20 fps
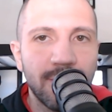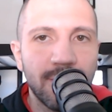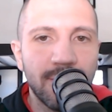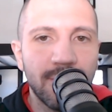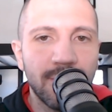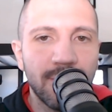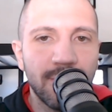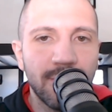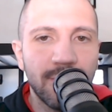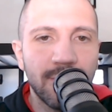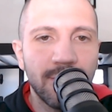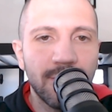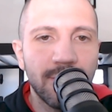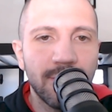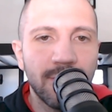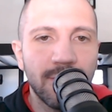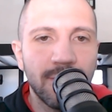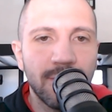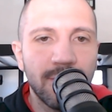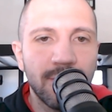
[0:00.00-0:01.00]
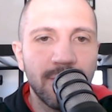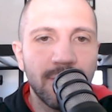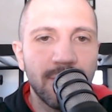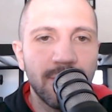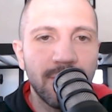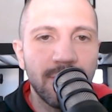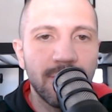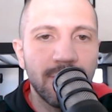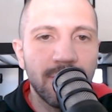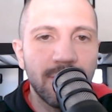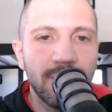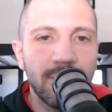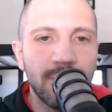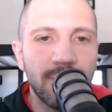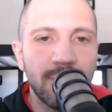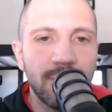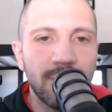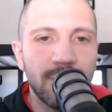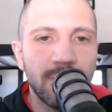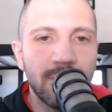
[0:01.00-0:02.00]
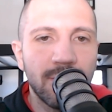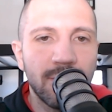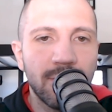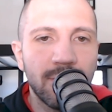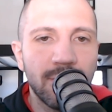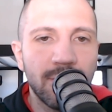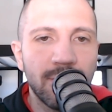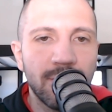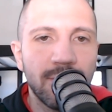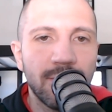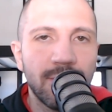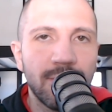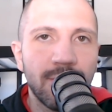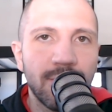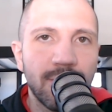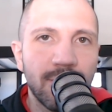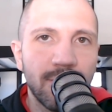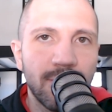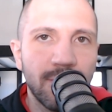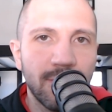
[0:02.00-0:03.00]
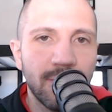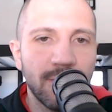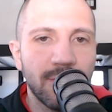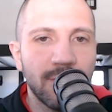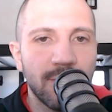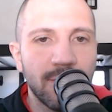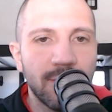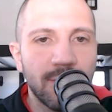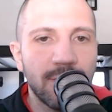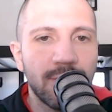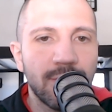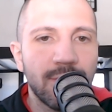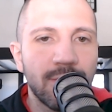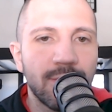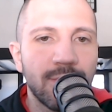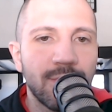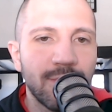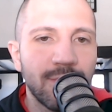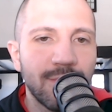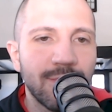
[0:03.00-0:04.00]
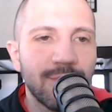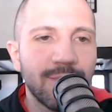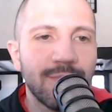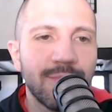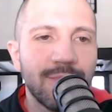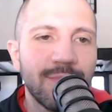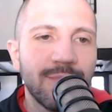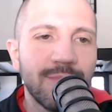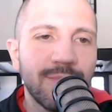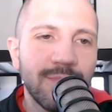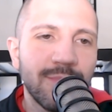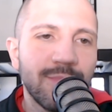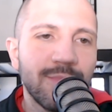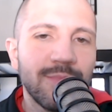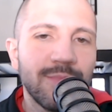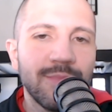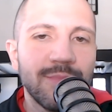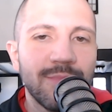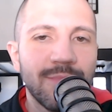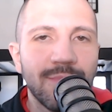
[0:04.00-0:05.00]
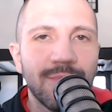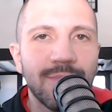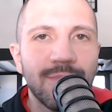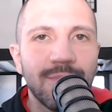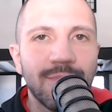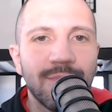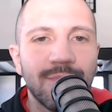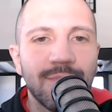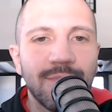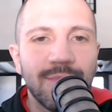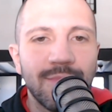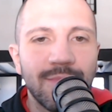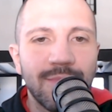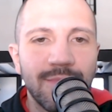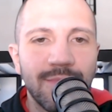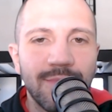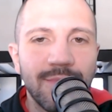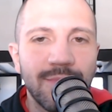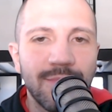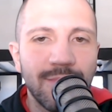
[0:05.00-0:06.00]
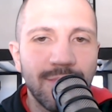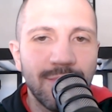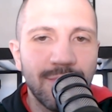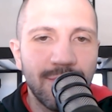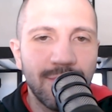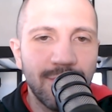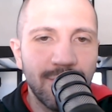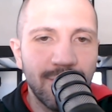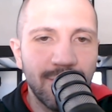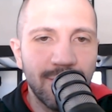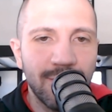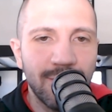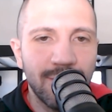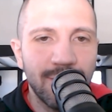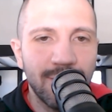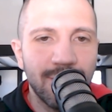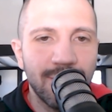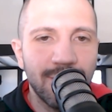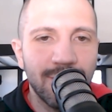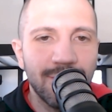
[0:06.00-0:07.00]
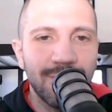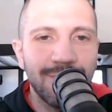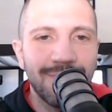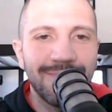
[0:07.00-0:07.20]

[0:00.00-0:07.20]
[no speech]